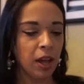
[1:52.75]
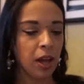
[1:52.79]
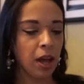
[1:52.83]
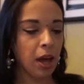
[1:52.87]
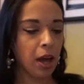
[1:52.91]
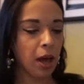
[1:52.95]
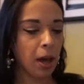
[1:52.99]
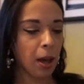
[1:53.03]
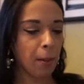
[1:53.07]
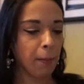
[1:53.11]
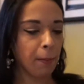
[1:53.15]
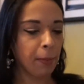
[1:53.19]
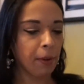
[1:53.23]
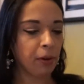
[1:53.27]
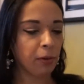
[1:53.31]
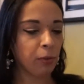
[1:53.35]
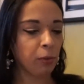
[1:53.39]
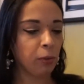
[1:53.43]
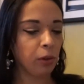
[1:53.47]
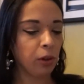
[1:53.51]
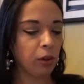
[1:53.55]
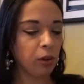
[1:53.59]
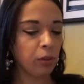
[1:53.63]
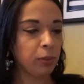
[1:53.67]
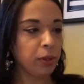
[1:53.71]
But it
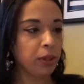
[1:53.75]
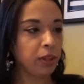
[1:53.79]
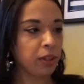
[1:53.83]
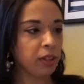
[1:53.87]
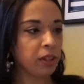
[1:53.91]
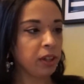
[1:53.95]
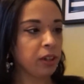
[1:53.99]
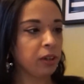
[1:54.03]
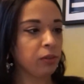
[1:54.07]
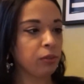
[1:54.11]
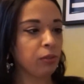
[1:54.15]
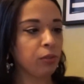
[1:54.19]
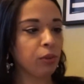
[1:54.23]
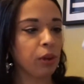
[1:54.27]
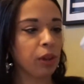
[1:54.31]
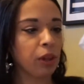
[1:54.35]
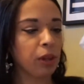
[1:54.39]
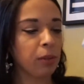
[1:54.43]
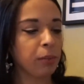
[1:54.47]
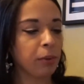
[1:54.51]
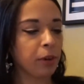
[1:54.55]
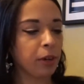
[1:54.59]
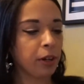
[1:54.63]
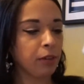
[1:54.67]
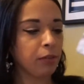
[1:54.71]
will be, you know,
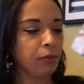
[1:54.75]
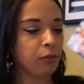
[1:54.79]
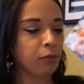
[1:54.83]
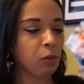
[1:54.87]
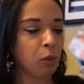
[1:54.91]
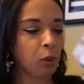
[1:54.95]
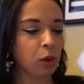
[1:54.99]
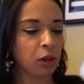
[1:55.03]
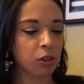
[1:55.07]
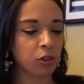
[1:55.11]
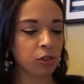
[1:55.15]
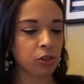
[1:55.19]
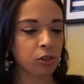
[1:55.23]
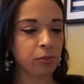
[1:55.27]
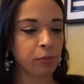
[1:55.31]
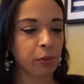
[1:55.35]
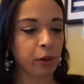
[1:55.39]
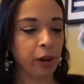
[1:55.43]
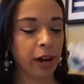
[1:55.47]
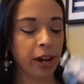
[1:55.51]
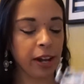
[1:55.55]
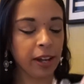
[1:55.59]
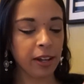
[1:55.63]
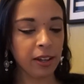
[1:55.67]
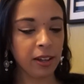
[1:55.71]
really pretty for
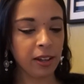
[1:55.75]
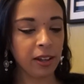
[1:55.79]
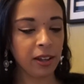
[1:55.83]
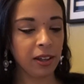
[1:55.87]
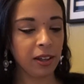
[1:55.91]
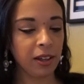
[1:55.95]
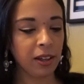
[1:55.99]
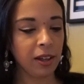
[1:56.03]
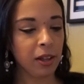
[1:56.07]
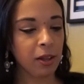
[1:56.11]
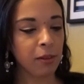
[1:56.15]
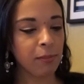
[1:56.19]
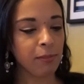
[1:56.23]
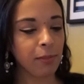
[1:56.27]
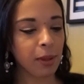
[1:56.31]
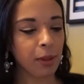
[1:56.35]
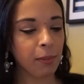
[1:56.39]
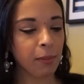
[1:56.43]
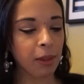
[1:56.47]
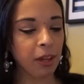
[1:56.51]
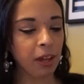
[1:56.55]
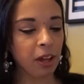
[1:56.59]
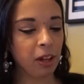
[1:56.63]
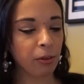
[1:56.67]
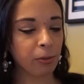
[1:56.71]
spring.
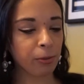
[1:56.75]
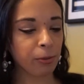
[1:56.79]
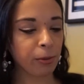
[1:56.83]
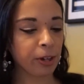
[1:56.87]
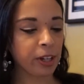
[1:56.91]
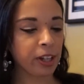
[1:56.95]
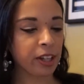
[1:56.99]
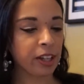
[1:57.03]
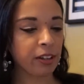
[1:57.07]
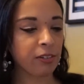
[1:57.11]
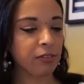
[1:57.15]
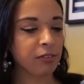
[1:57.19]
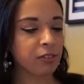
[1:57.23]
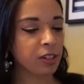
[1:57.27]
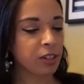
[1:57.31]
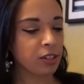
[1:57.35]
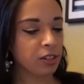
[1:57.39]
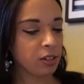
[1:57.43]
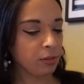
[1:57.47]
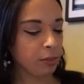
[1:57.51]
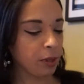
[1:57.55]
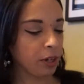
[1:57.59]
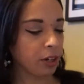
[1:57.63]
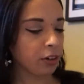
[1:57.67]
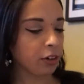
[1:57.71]
Maybe I'll re-gift it
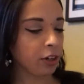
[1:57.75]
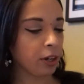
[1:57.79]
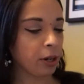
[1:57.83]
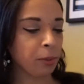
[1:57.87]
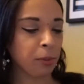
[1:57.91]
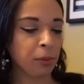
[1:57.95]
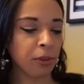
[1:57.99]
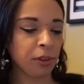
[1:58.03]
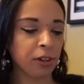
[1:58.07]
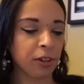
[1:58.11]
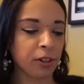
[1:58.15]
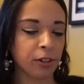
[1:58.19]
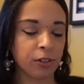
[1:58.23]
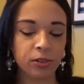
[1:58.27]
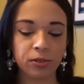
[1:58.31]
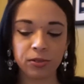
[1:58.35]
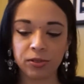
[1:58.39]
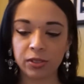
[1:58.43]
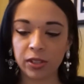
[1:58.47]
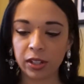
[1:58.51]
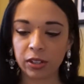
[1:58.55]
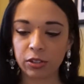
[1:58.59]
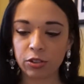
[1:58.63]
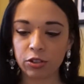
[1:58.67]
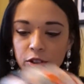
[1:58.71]
to my grandmother or
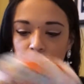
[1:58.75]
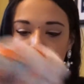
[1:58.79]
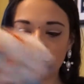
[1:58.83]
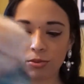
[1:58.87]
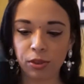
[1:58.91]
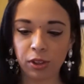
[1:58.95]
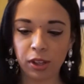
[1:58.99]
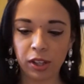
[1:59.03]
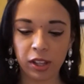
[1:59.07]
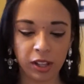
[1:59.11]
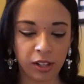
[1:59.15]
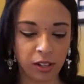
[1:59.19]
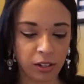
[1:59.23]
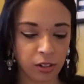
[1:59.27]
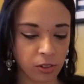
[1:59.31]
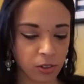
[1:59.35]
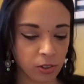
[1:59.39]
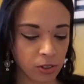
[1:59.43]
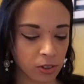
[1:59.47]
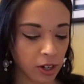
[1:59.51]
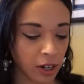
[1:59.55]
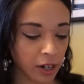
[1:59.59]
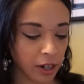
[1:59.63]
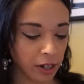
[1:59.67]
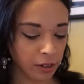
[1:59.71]
something. She's really into
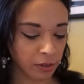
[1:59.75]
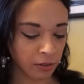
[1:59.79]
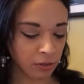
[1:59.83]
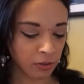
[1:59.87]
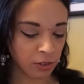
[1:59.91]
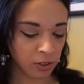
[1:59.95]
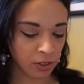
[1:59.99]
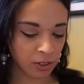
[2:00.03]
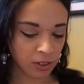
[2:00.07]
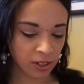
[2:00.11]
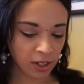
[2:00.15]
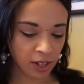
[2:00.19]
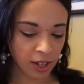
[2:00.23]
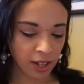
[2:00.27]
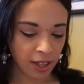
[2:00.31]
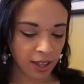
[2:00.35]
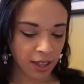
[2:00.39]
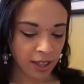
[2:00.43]
scarves.